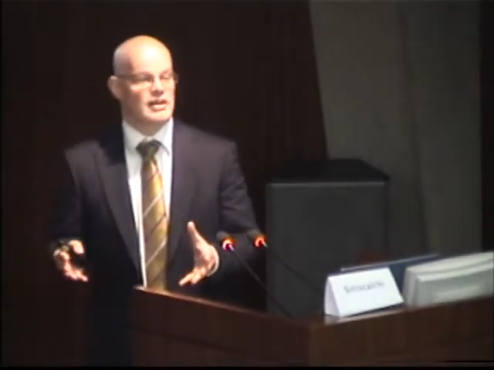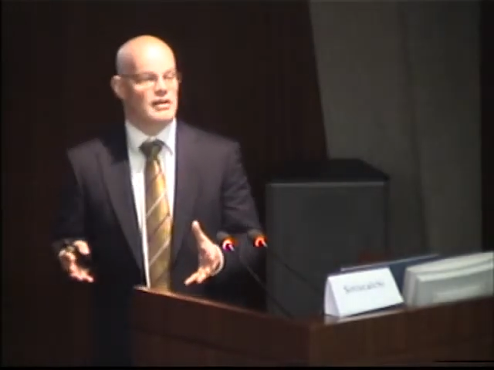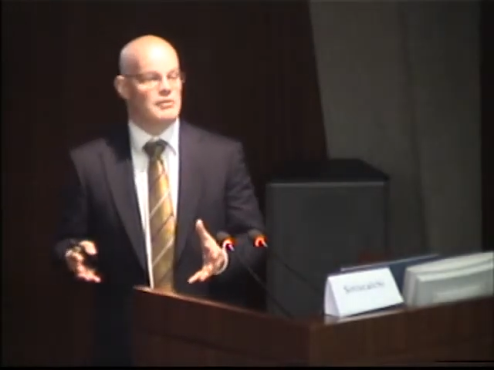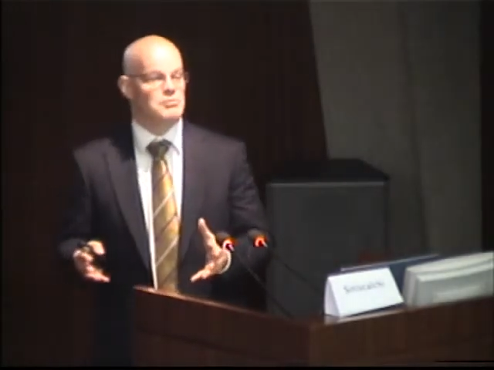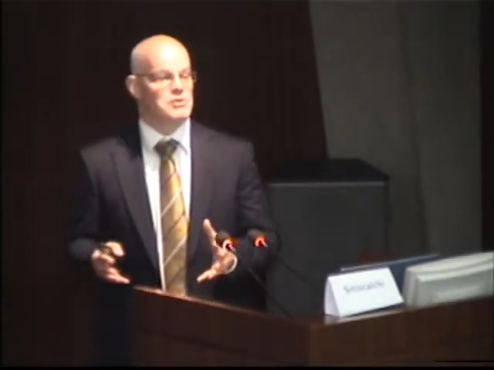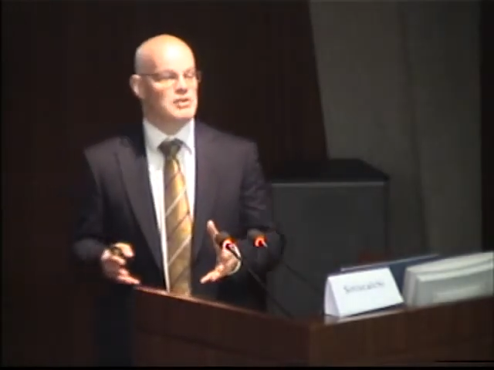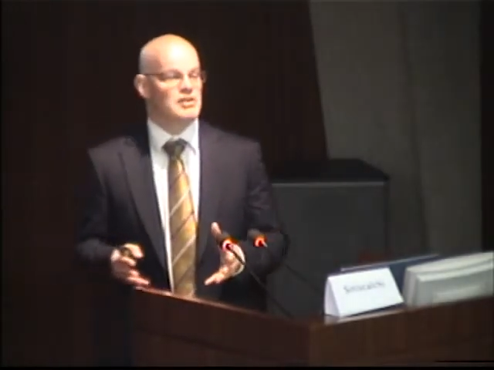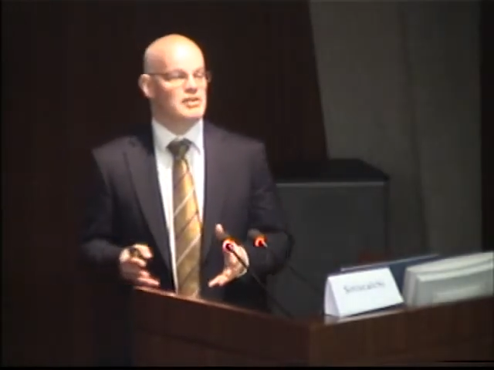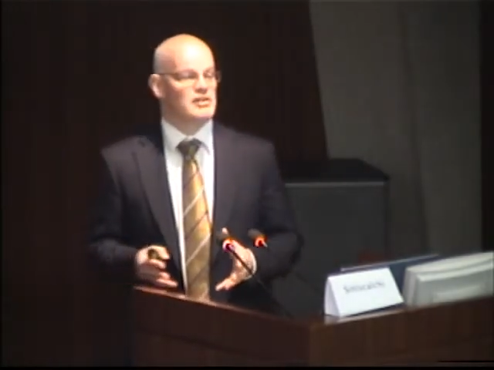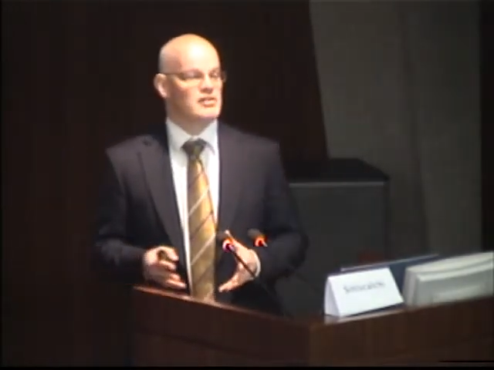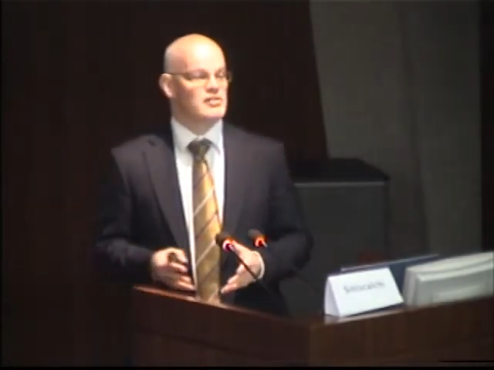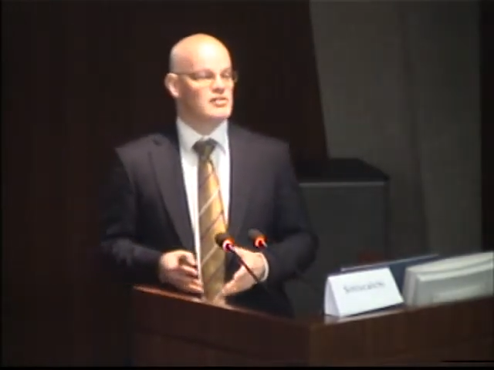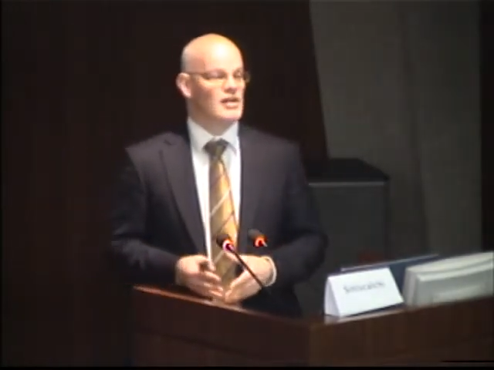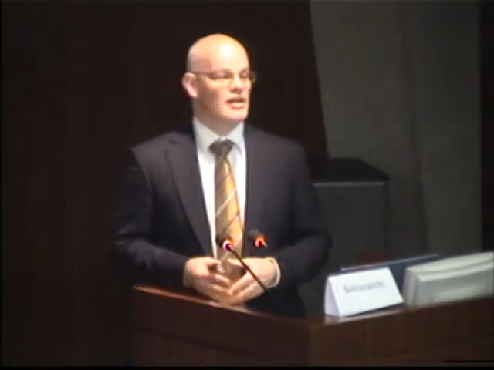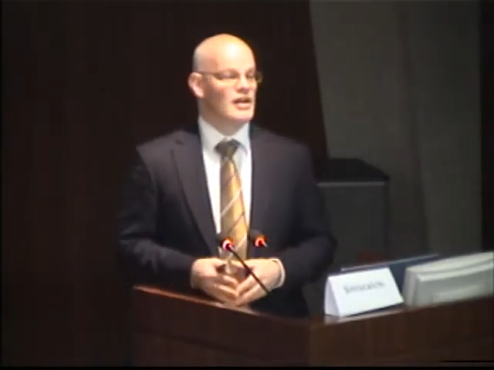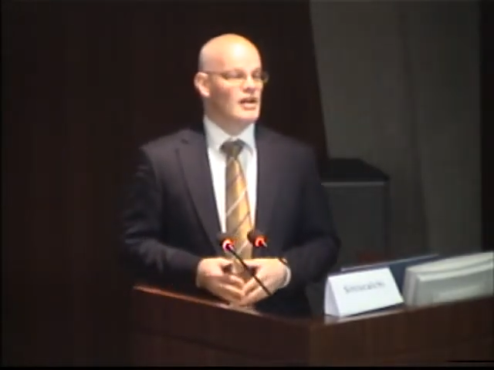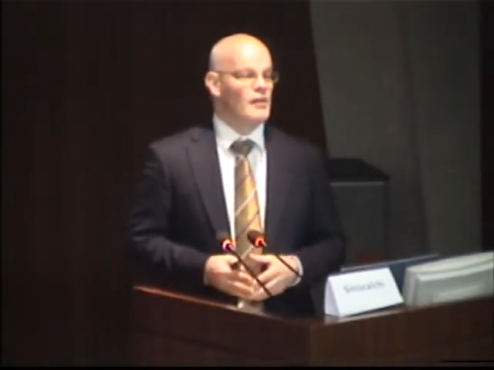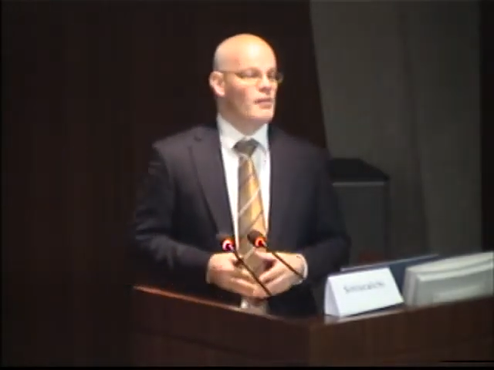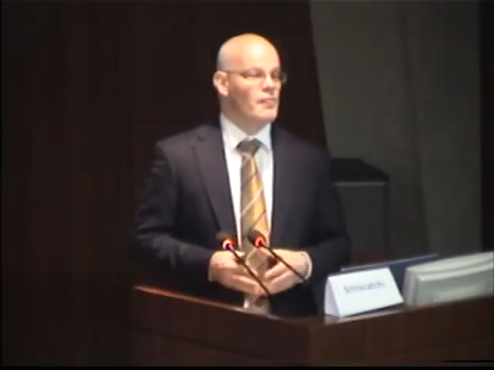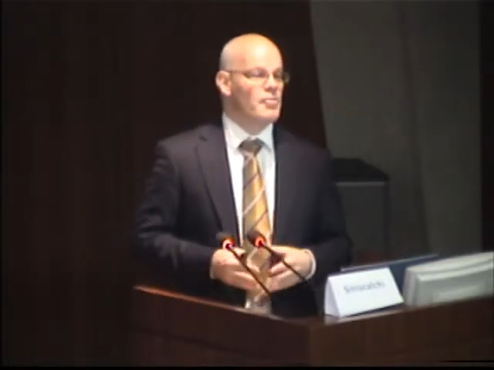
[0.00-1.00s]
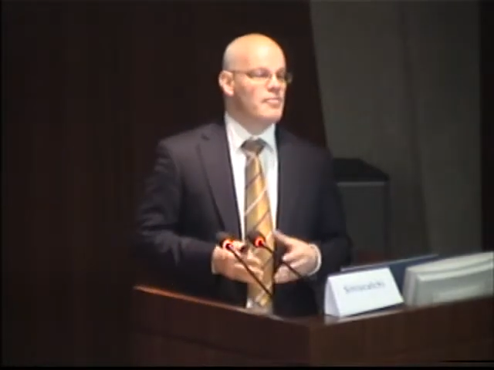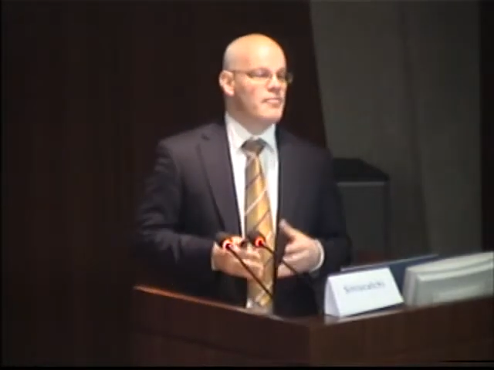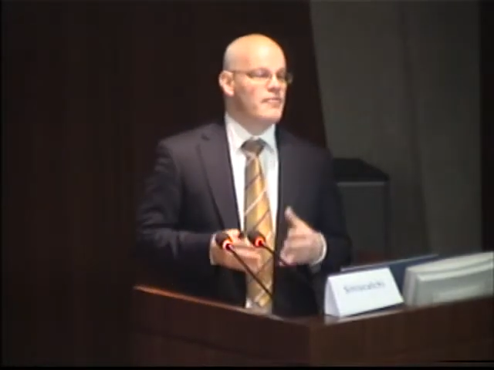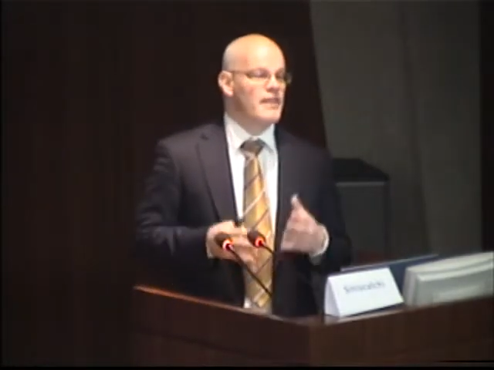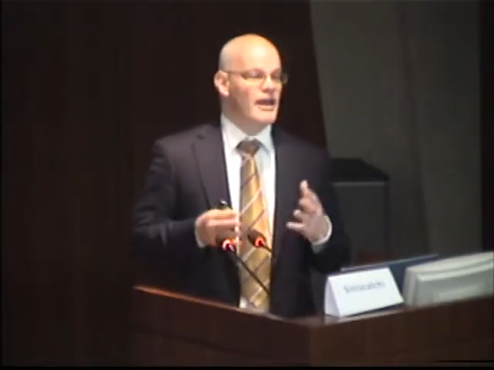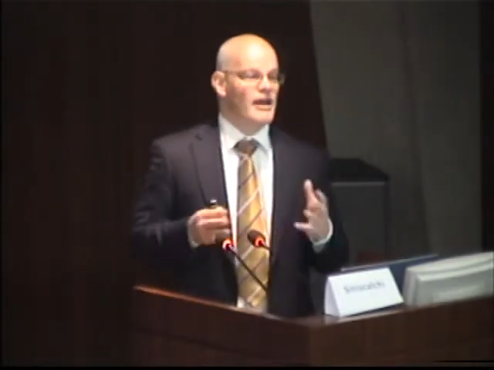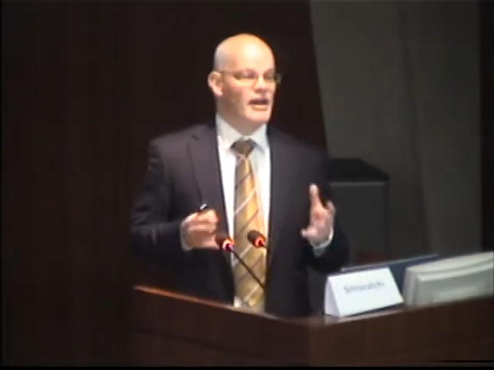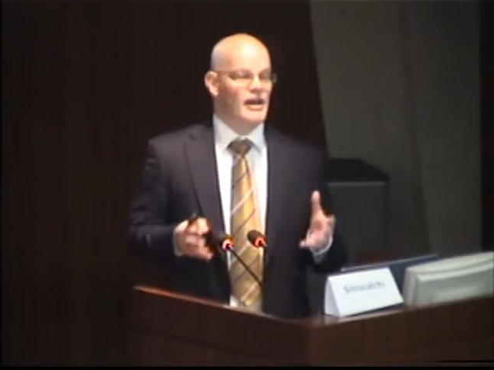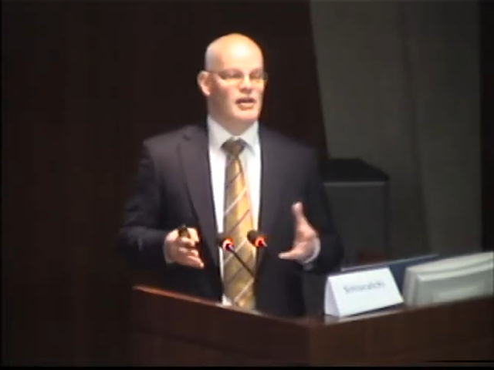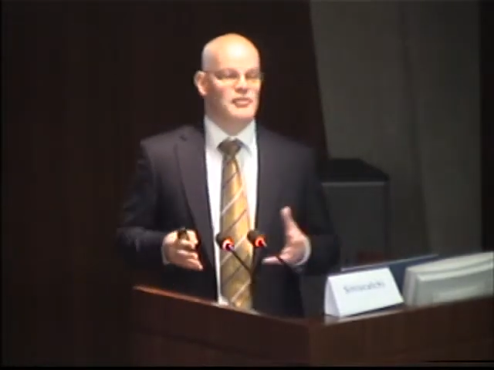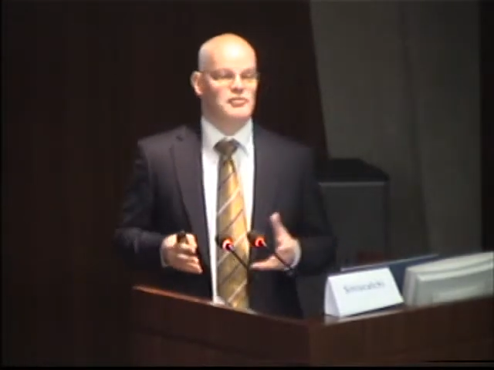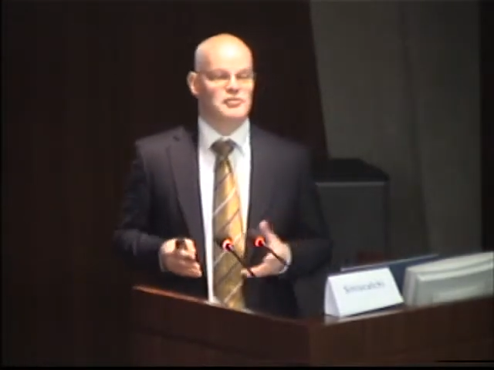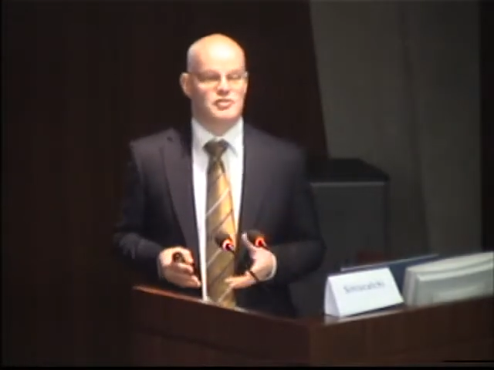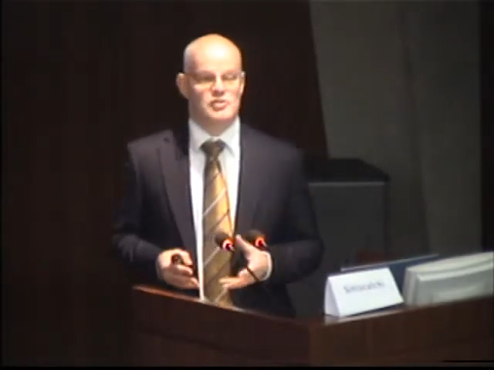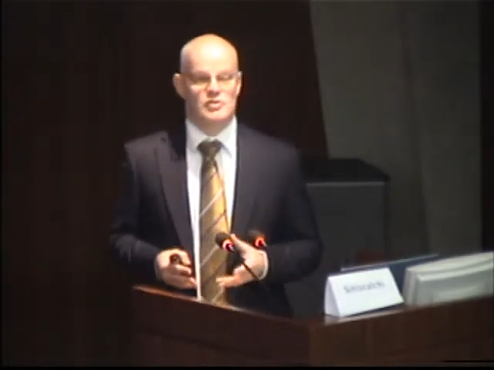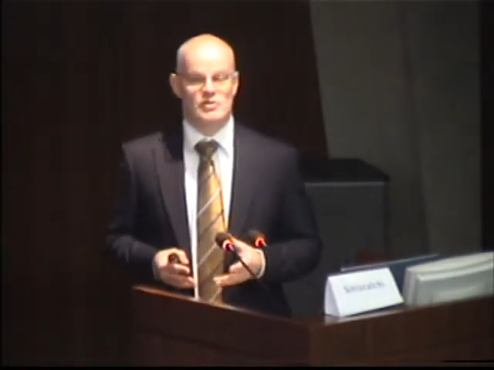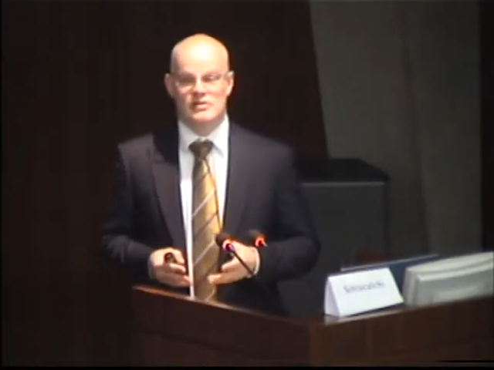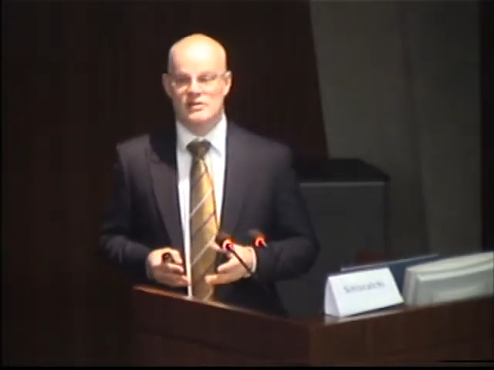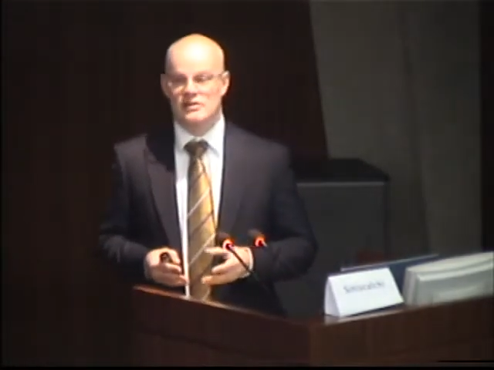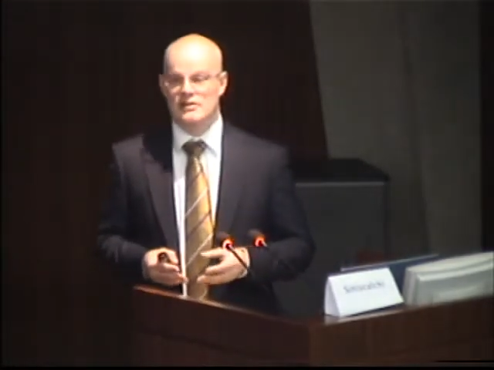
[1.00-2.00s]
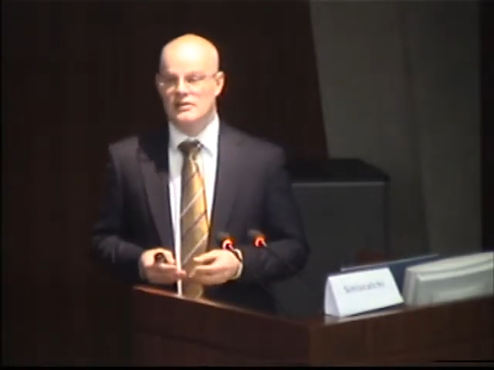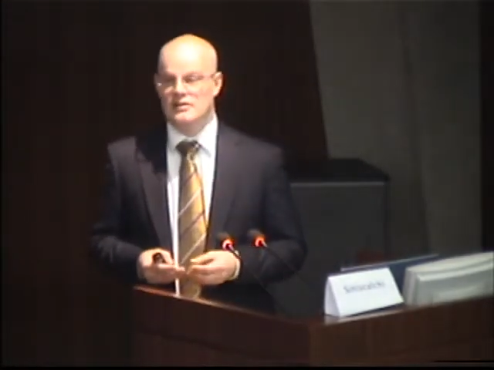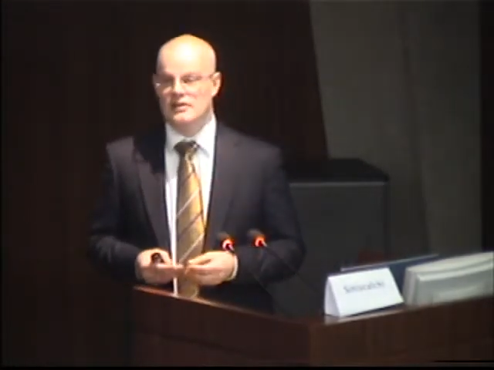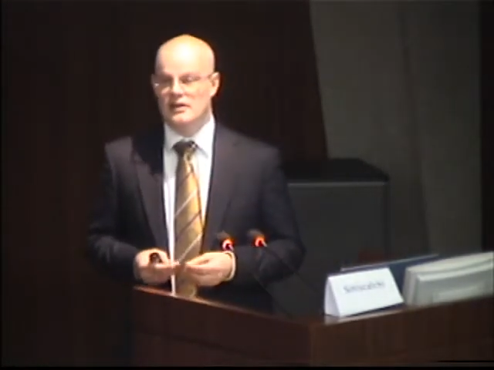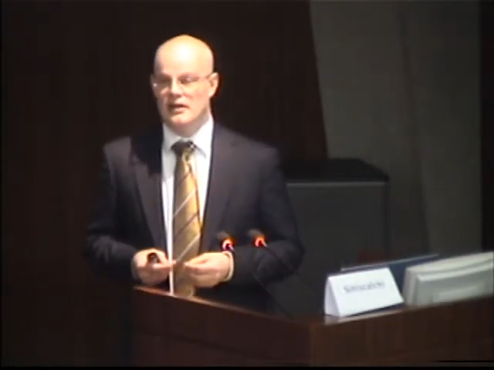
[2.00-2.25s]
companies, they have to